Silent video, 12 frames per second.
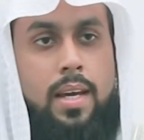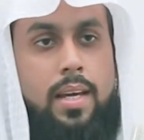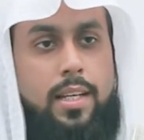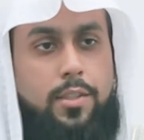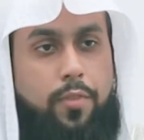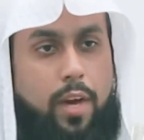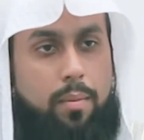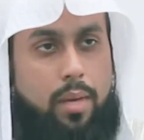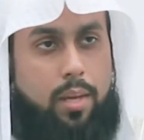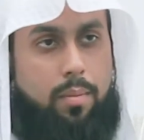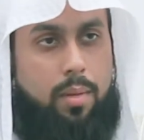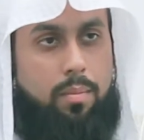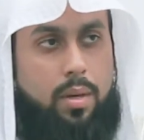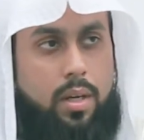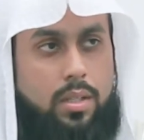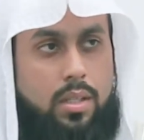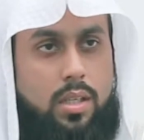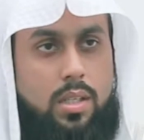his family
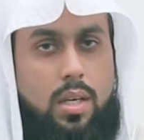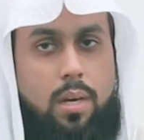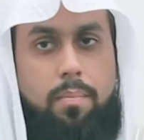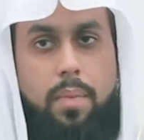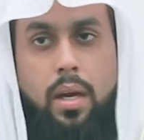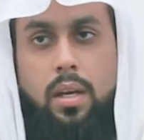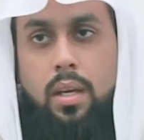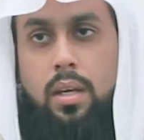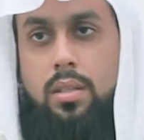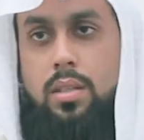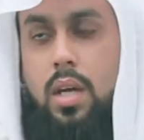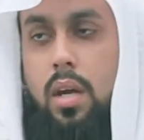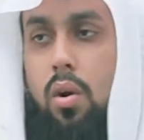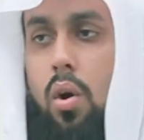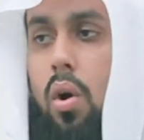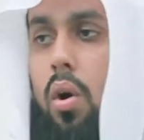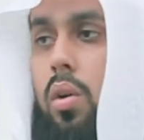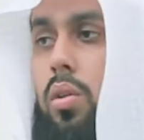members, his companions and
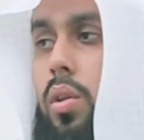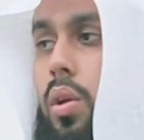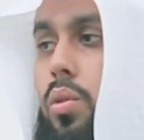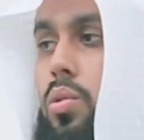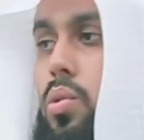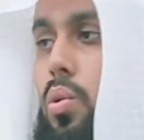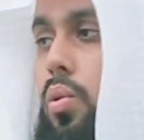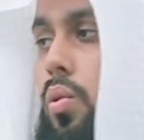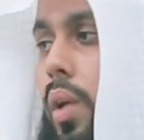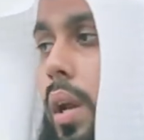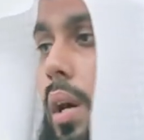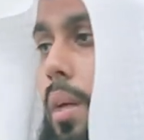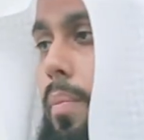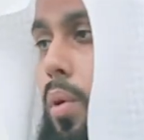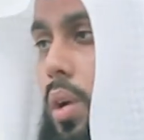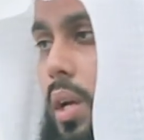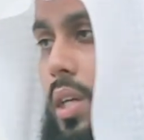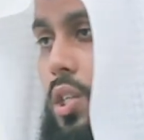all those who tread
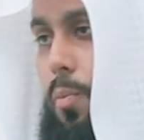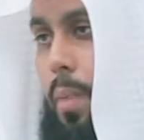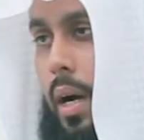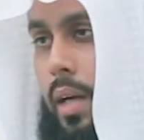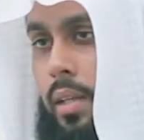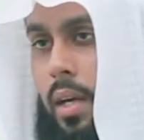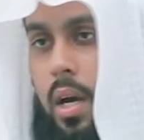upon his path